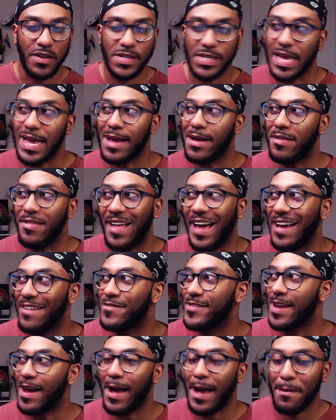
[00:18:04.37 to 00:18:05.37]
like a
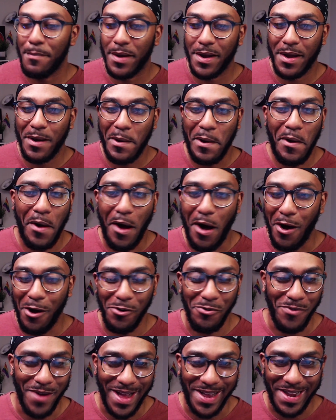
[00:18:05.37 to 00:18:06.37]
lifetime ago
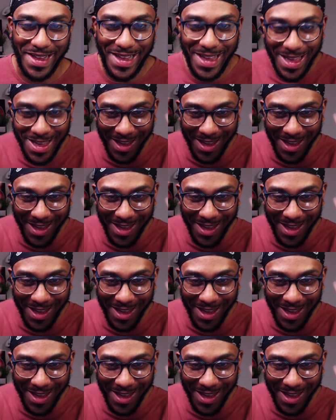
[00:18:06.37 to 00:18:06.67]
already.